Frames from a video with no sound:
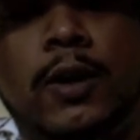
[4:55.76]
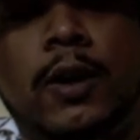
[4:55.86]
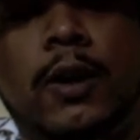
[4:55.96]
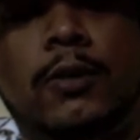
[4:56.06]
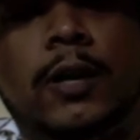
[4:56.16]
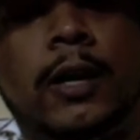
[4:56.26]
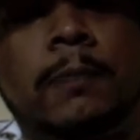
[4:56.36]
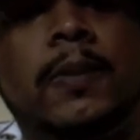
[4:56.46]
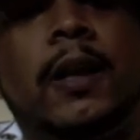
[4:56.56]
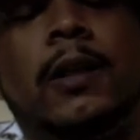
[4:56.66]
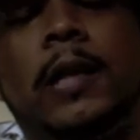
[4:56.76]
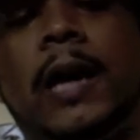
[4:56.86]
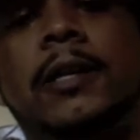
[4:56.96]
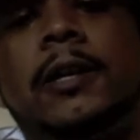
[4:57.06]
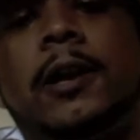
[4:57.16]
Okay, a
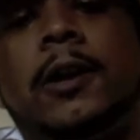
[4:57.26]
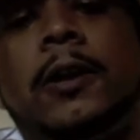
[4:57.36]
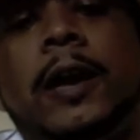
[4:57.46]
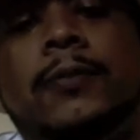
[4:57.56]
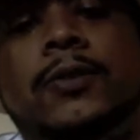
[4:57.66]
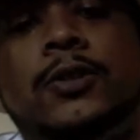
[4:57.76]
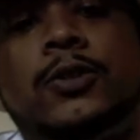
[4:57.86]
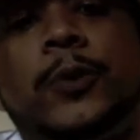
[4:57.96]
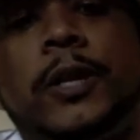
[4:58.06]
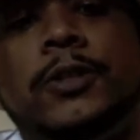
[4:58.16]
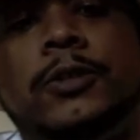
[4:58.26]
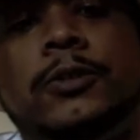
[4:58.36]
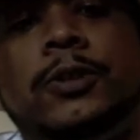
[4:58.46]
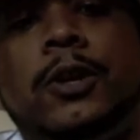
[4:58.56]
lot of y'all have situations